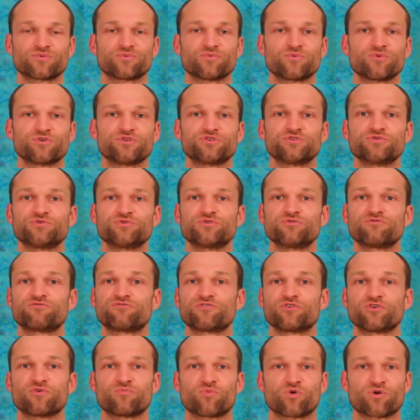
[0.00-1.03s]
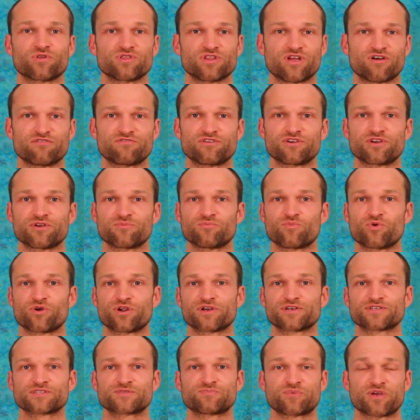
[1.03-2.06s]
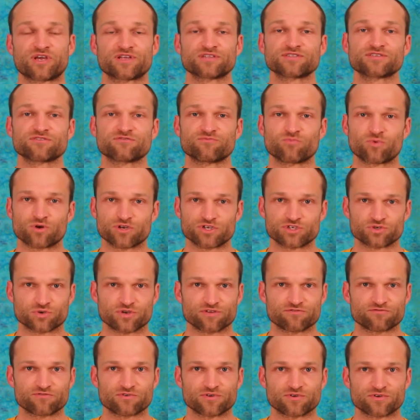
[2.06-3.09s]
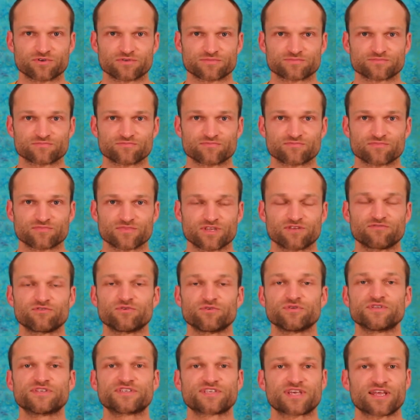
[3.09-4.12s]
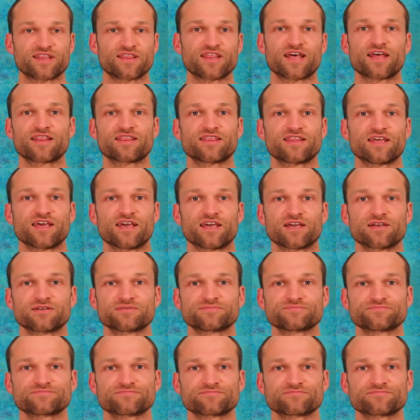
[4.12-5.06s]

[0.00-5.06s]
Would you feel more loving, more expansive, more joyful if you'd said that thing?